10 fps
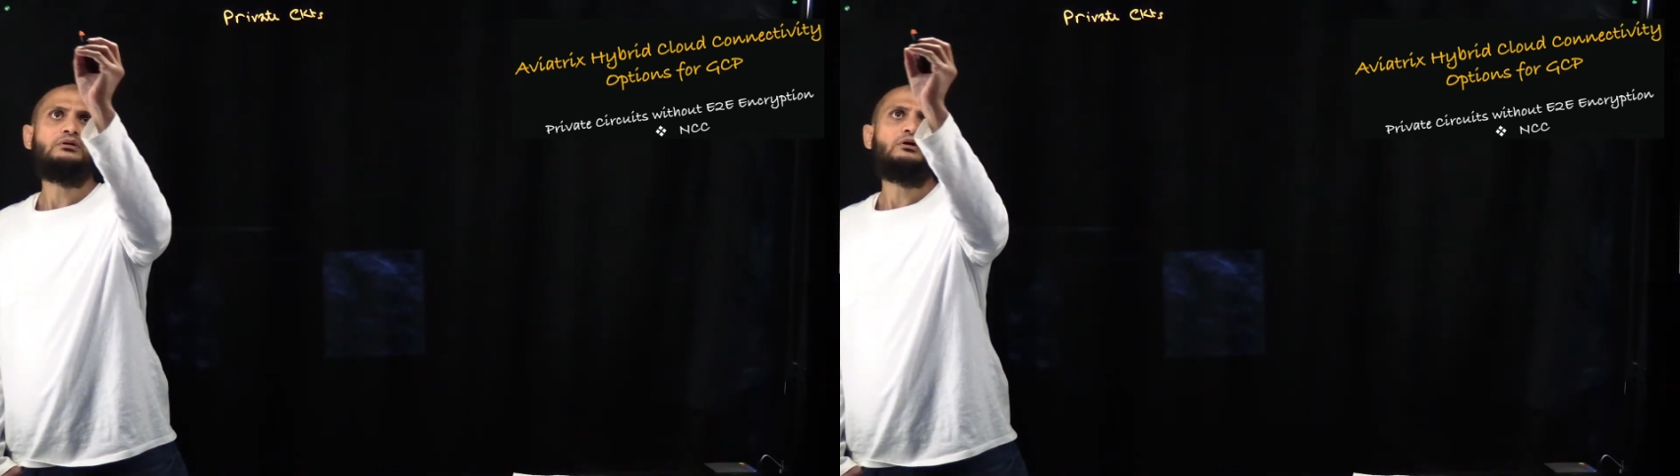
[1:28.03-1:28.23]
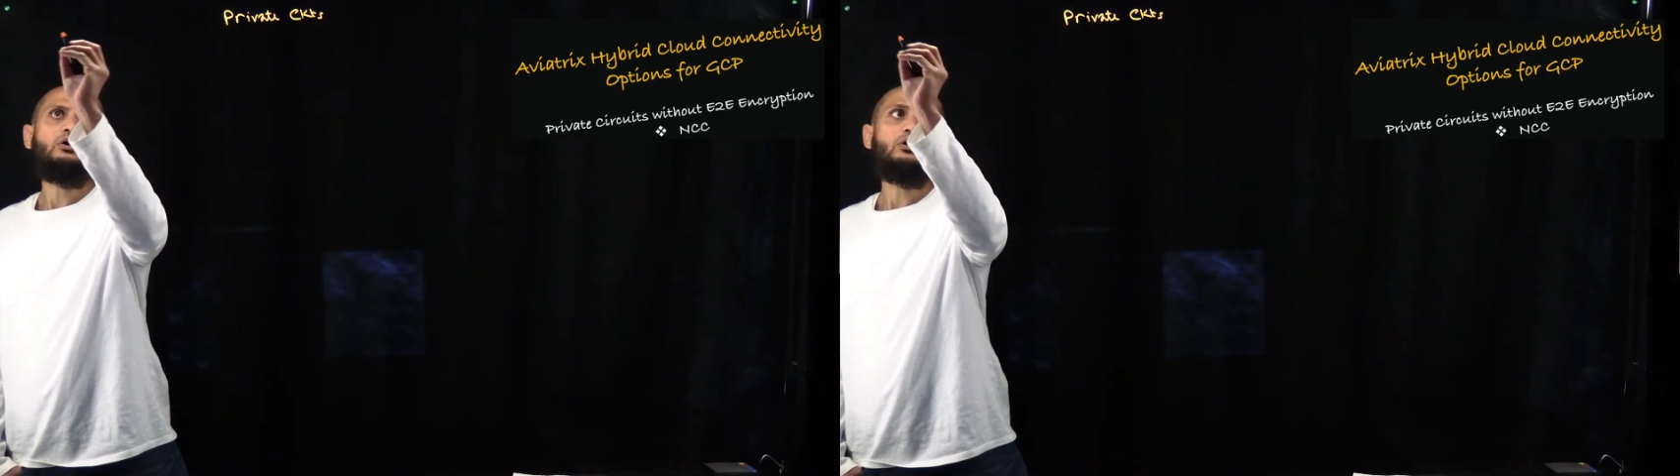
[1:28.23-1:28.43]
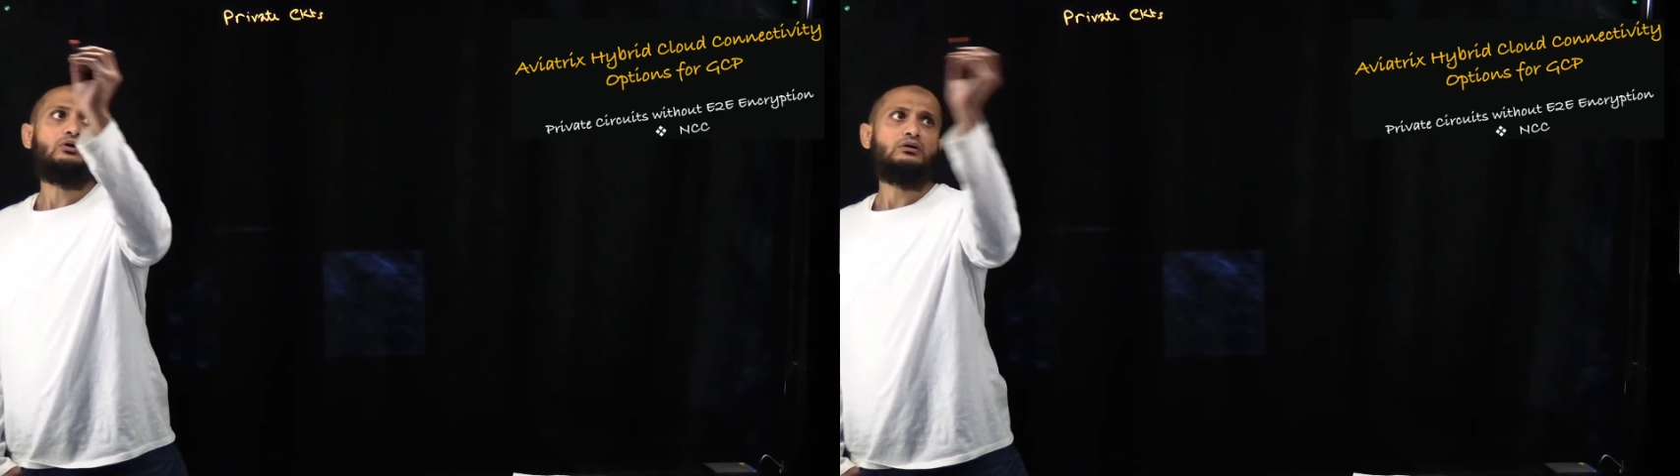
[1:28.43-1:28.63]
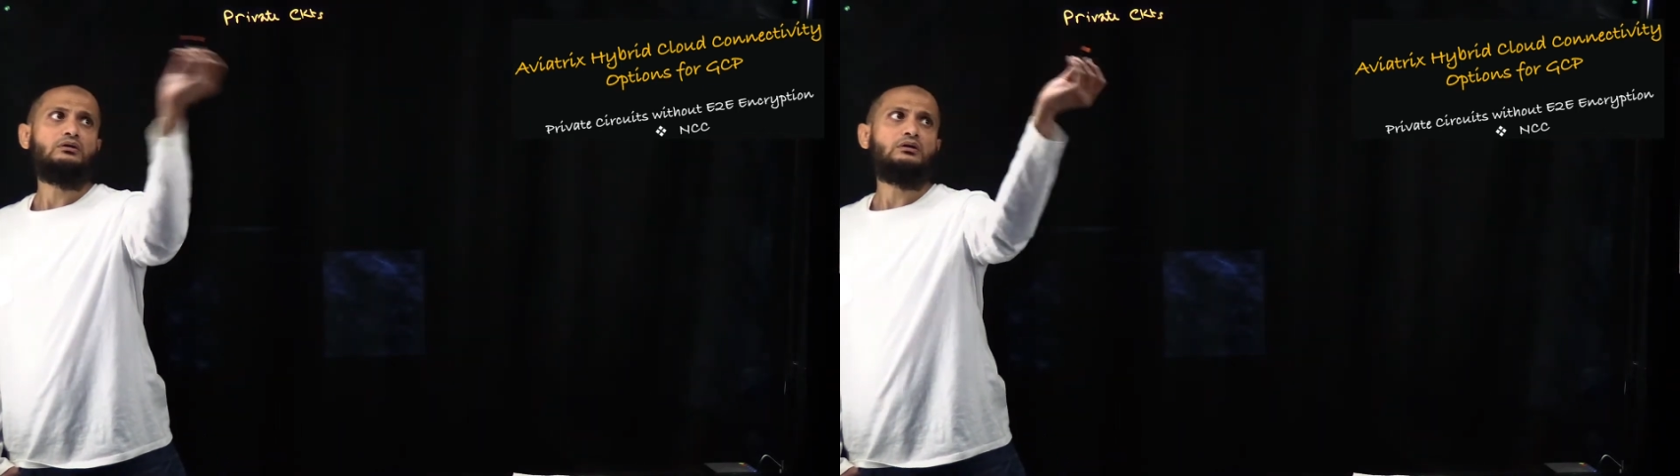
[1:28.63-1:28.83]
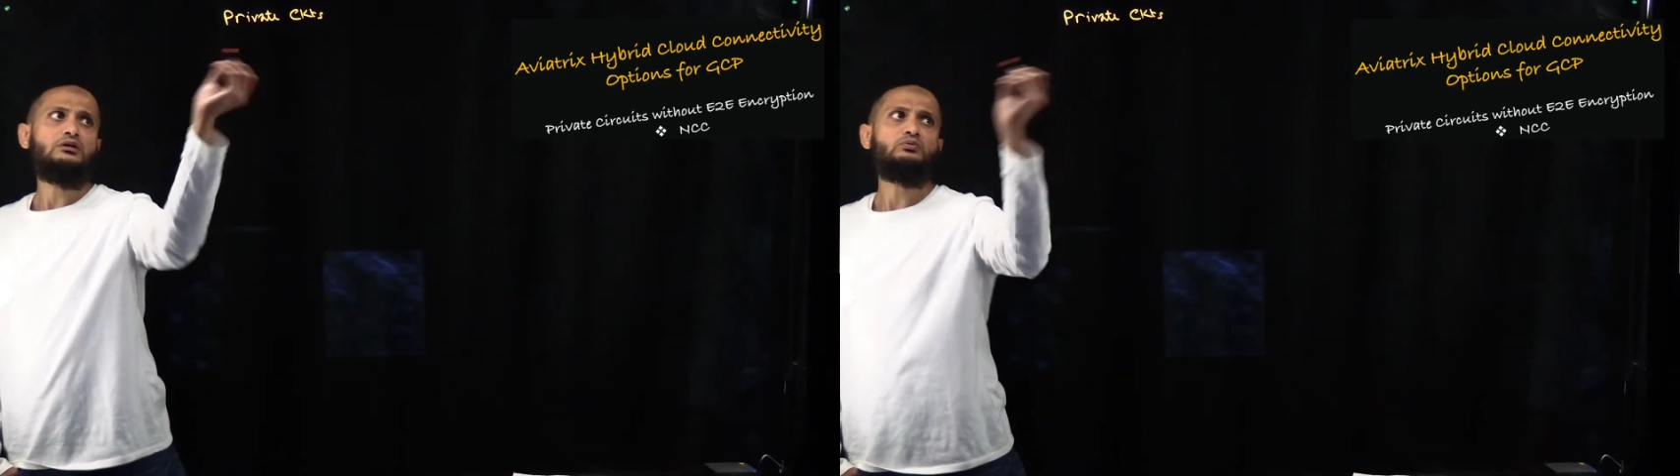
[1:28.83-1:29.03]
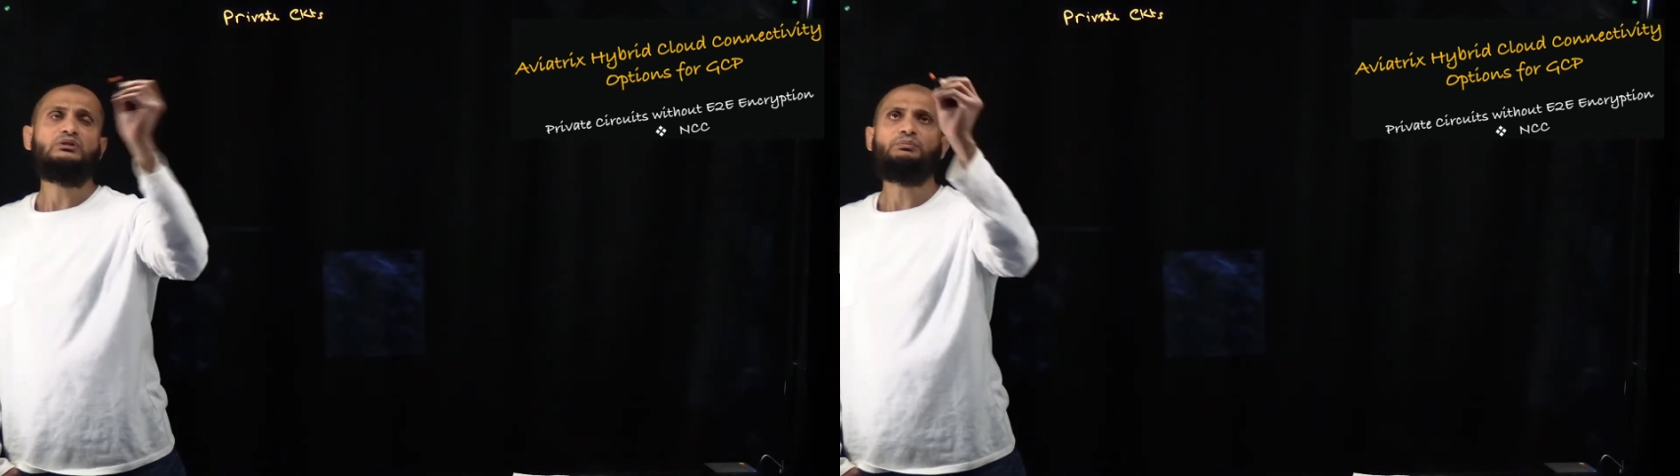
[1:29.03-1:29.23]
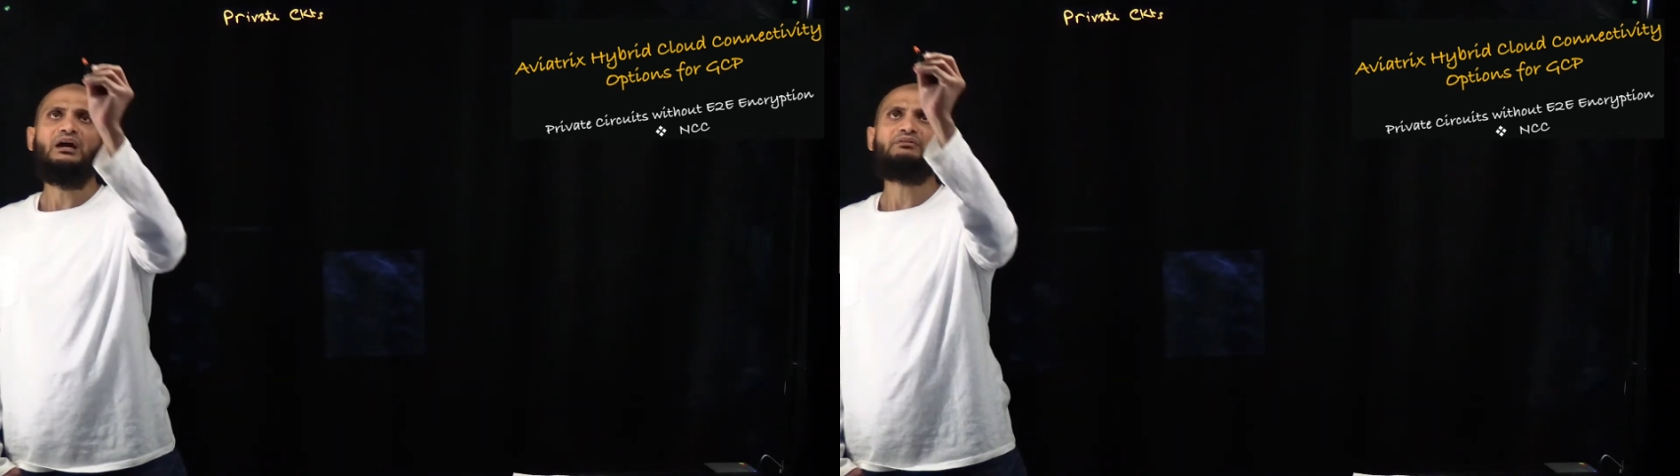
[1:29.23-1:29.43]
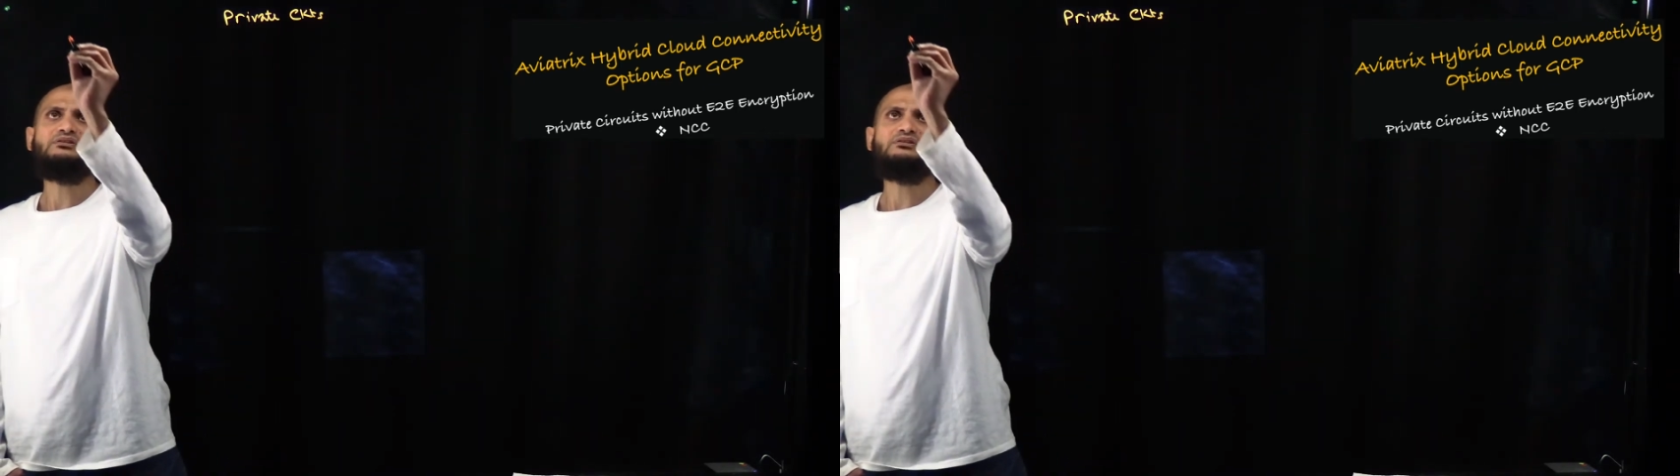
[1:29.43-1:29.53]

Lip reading: or with the private